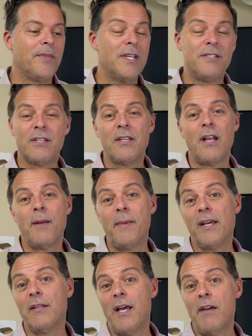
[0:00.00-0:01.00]
It's going to
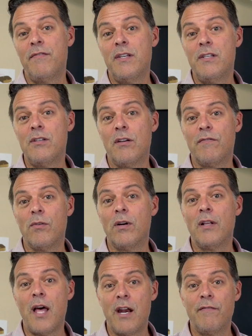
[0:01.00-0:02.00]
make life easier for a
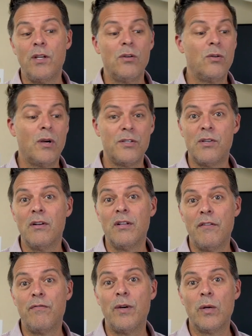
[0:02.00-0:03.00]
lot of you who are certainly
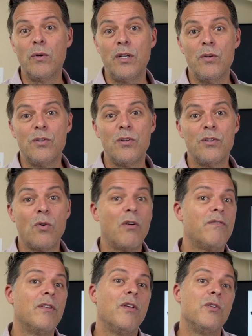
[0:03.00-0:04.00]
frequent users or
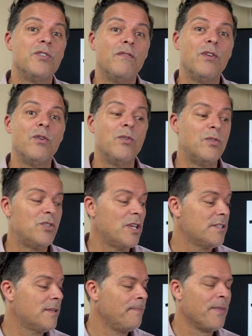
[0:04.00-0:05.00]
for those of you who
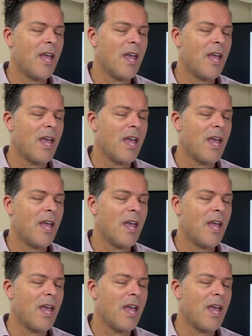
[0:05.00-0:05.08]
just